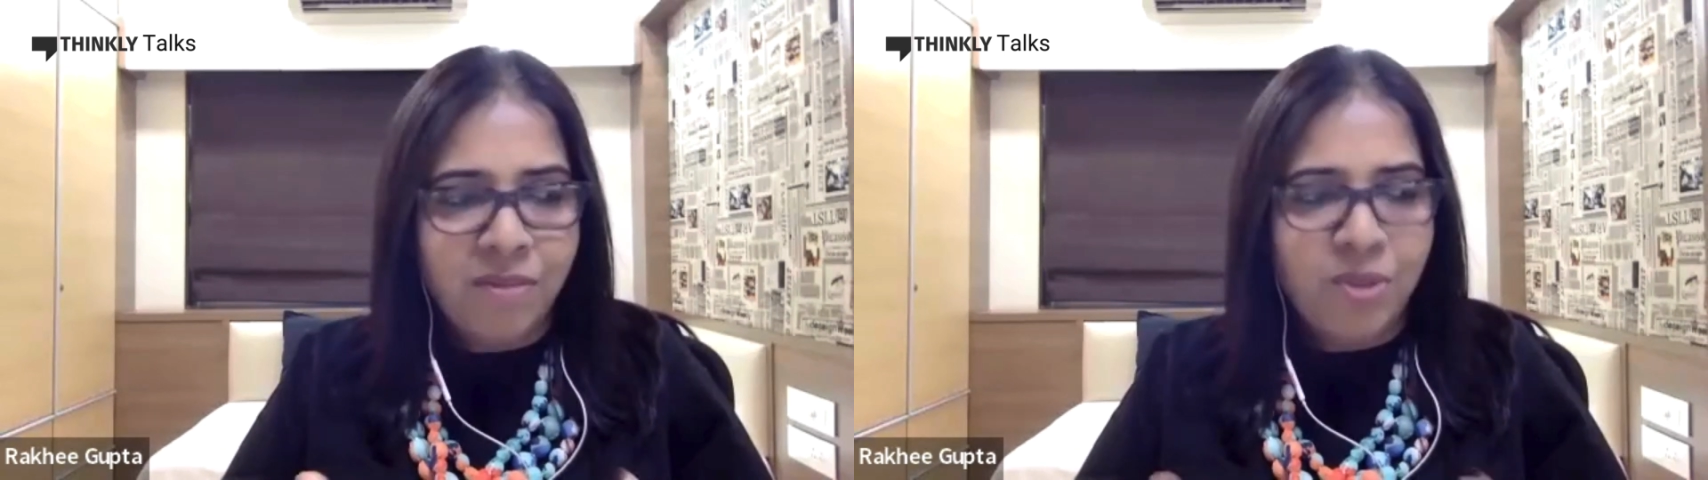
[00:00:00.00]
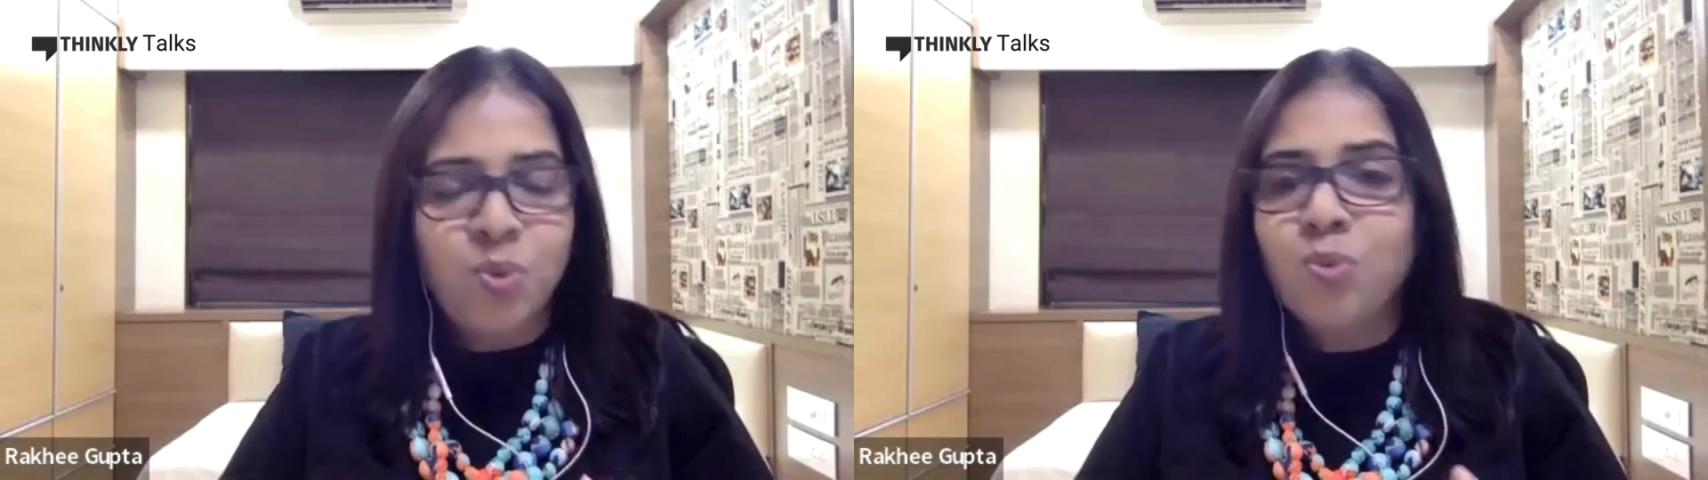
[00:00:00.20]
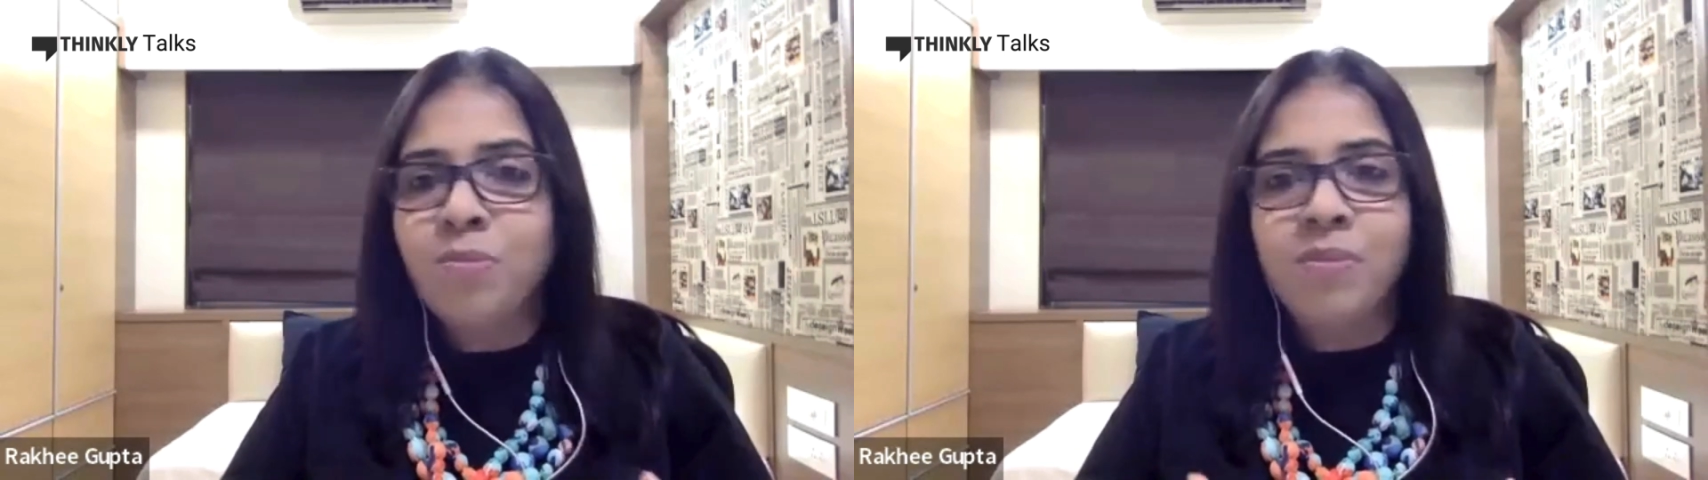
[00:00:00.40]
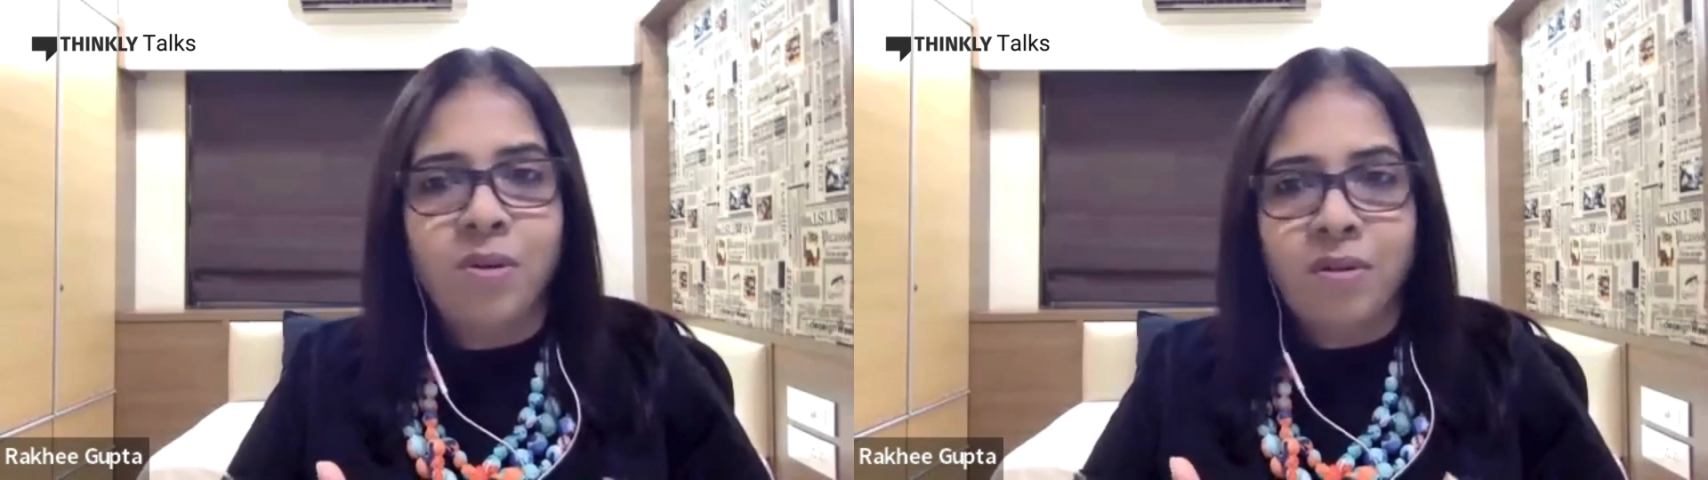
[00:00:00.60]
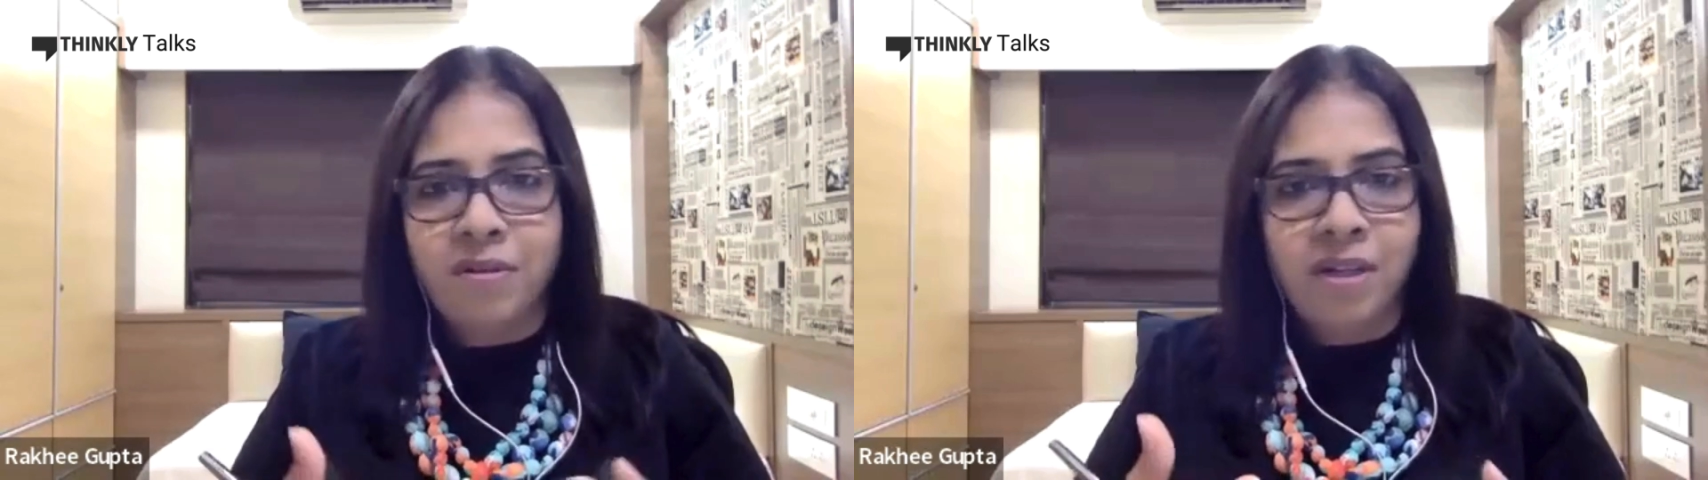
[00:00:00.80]
Zoom
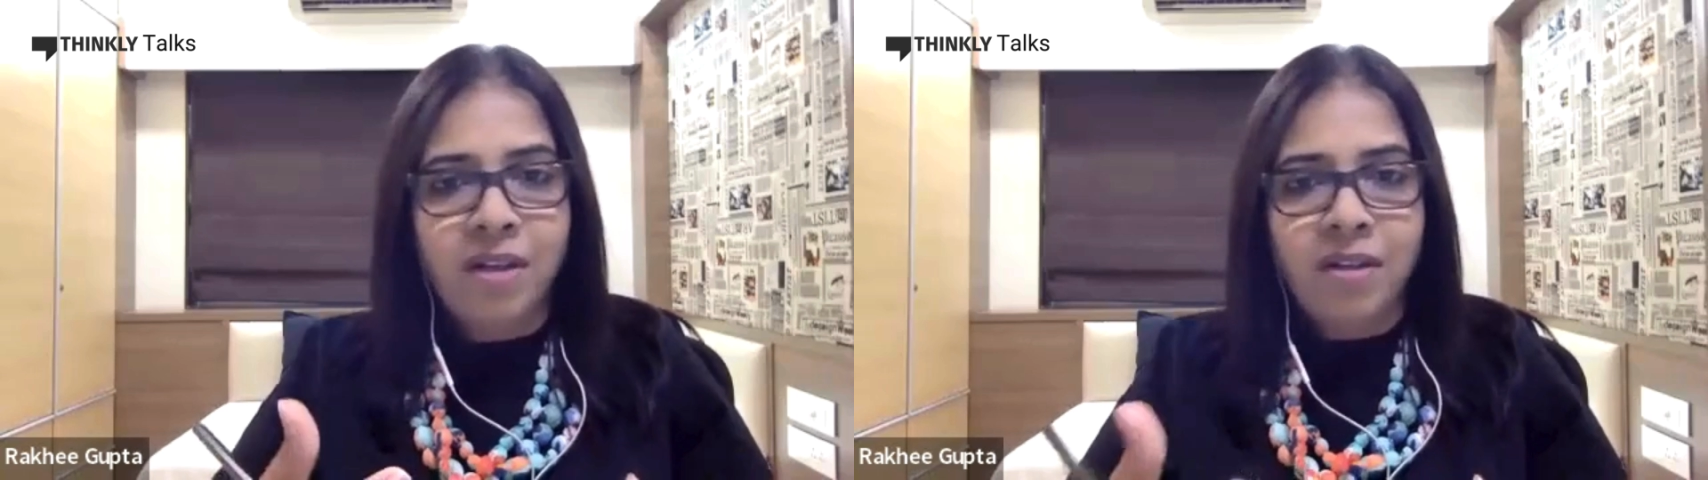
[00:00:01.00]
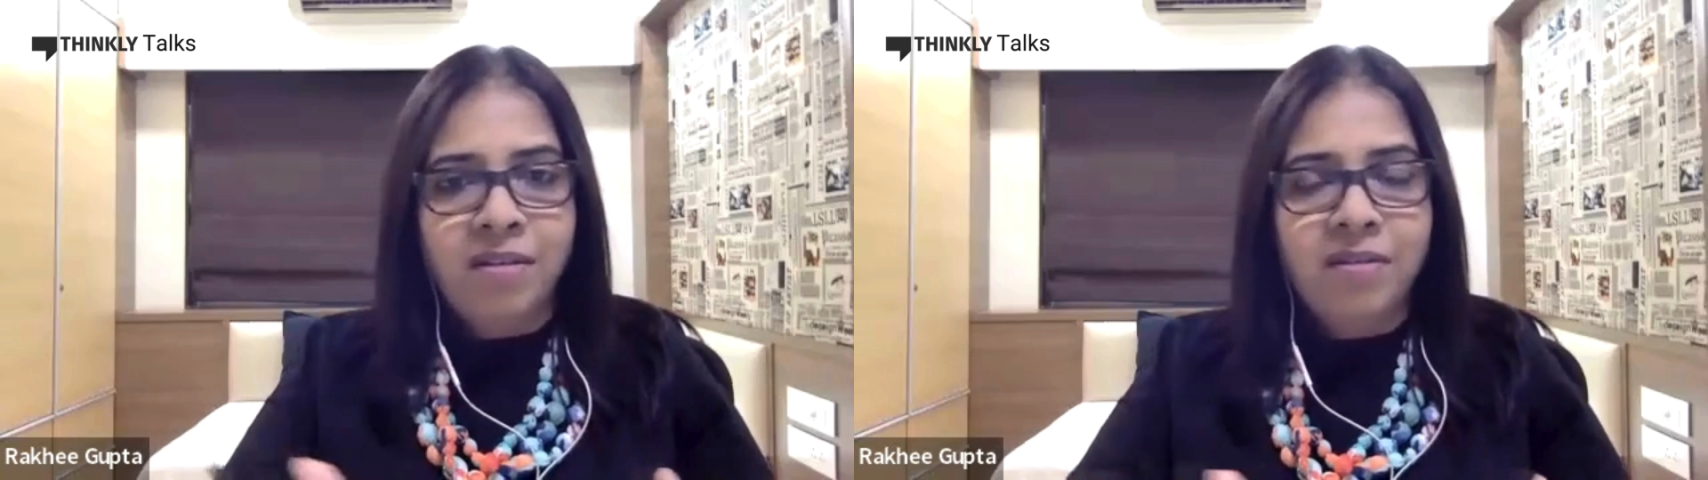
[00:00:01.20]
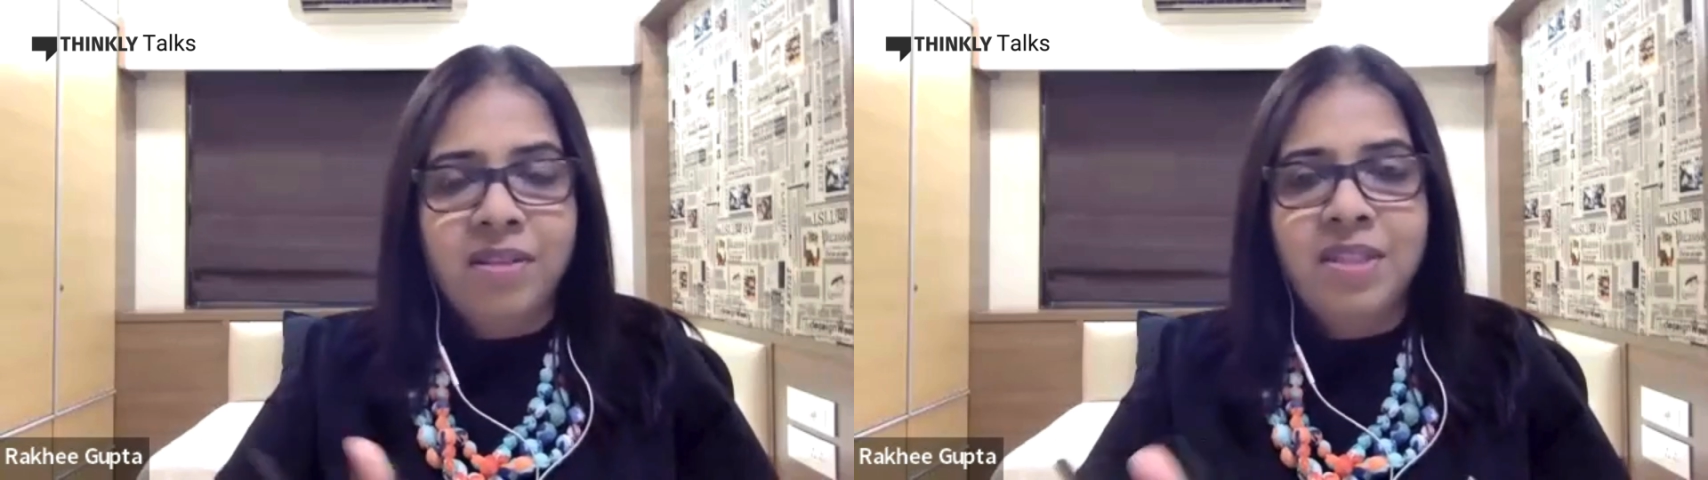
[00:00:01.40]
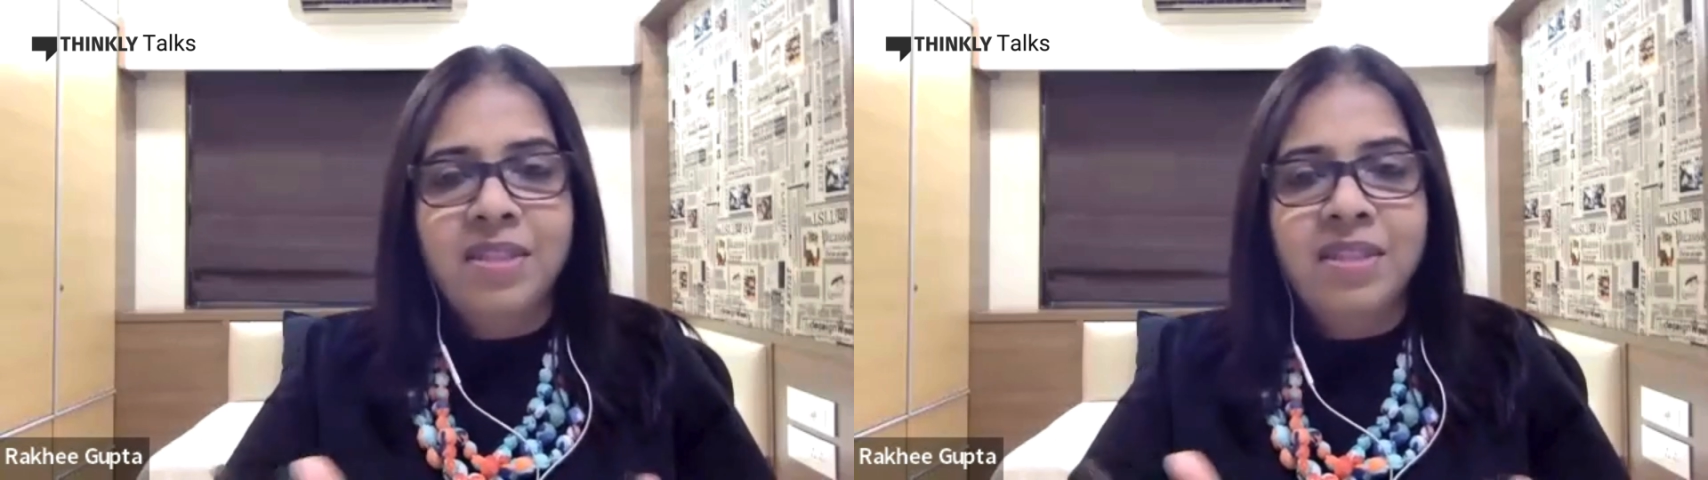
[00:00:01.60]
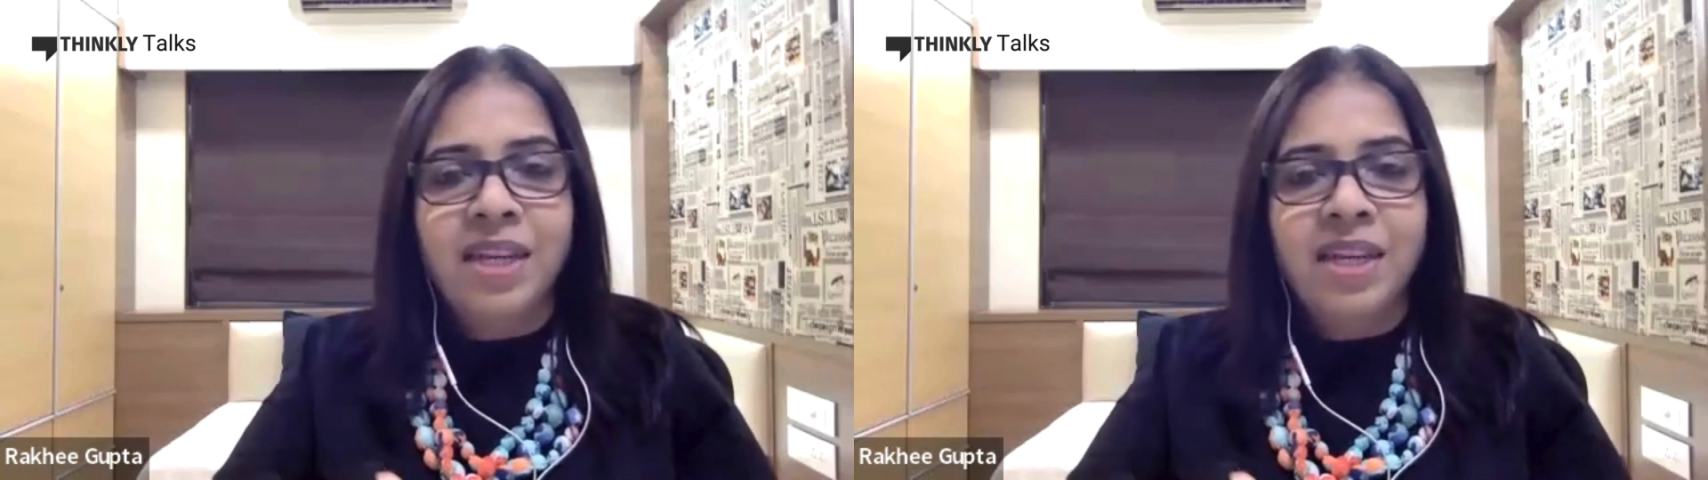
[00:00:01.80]
or this